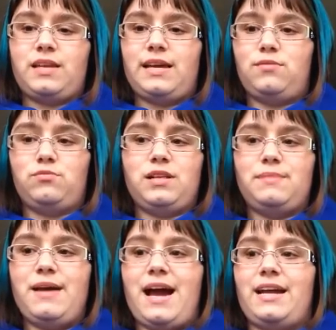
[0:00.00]
get
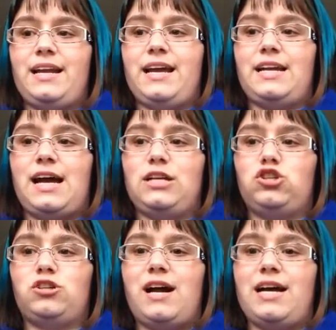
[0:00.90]
really bad, and I
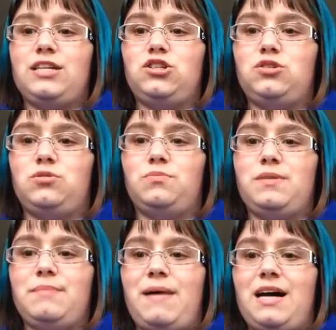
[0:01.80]
try to
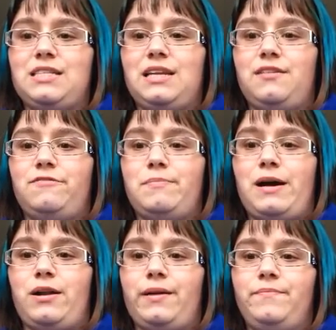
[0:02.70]
be positive
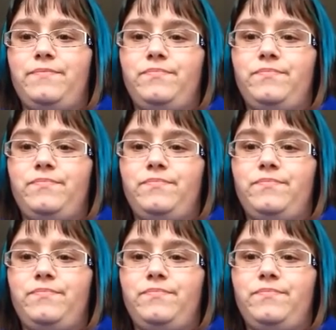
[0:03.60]
about it.